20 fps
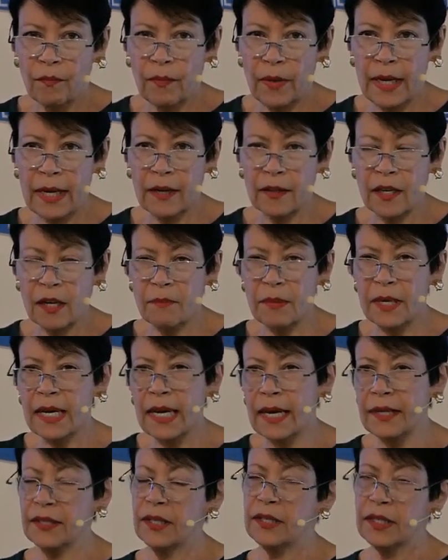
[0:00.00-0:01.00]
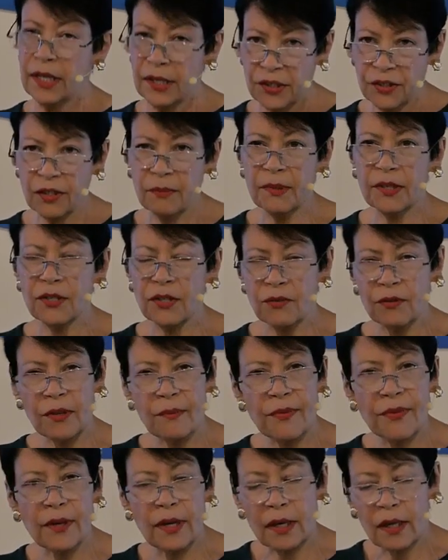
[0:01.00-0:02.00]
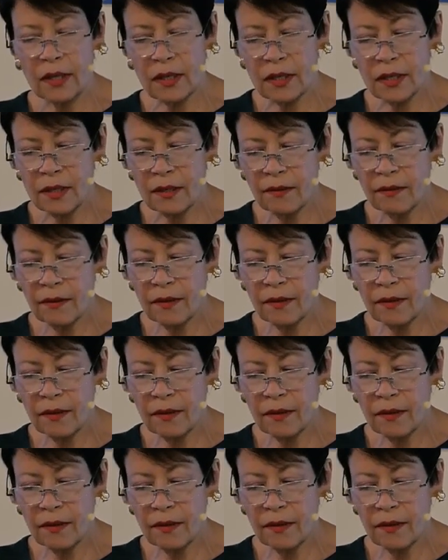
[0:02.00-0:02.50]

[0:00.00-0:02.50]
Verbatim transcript: And they began to teach some extreme things.